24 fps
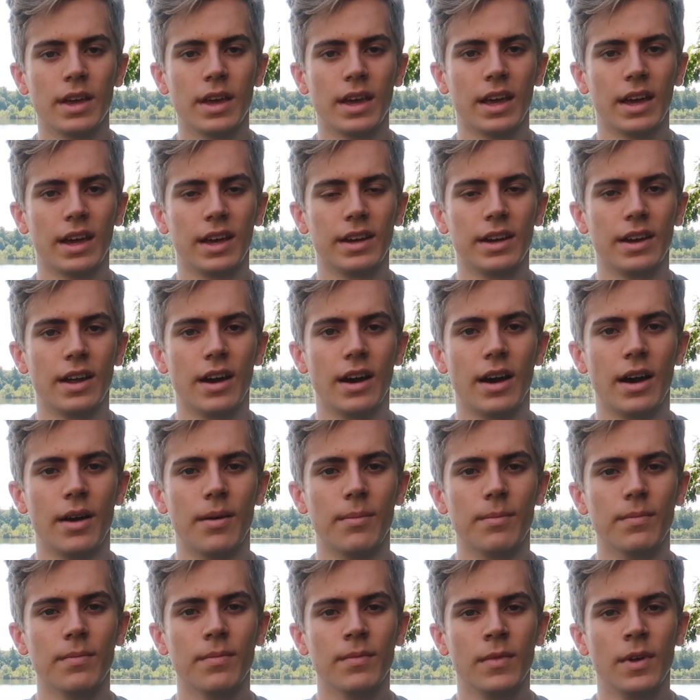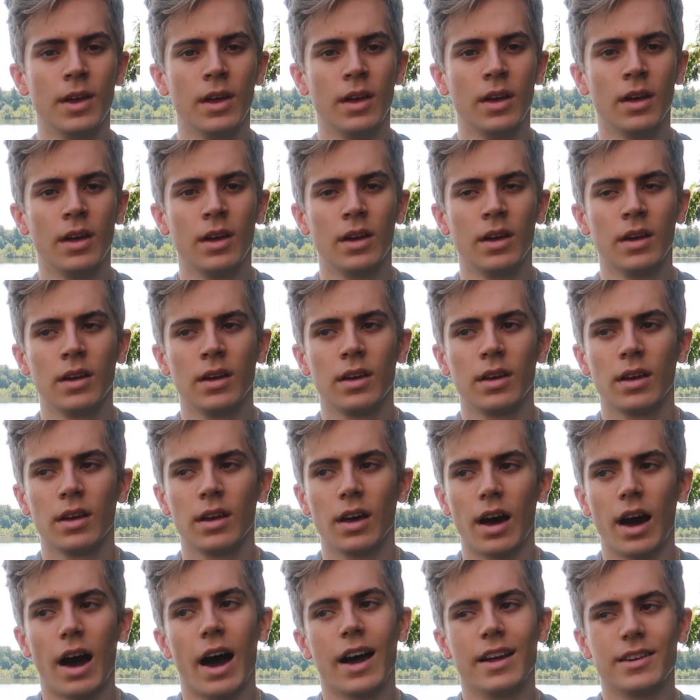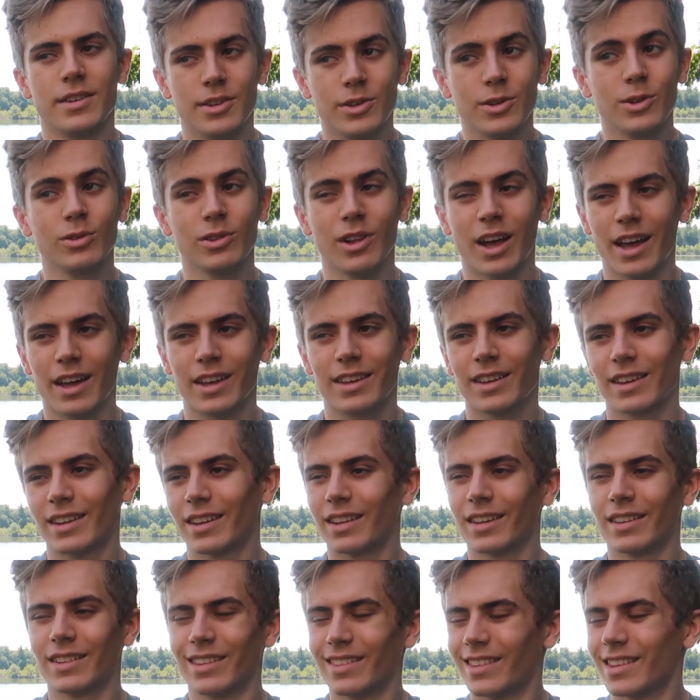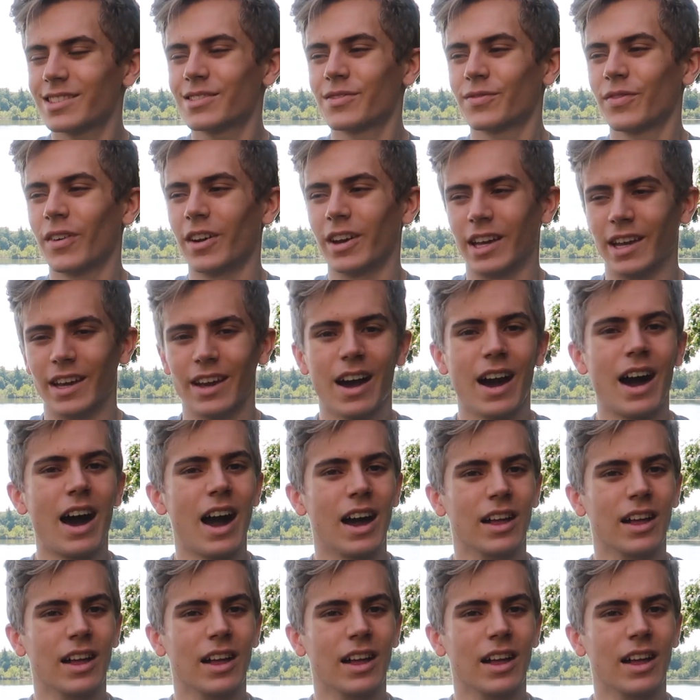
and I do like, this is funny,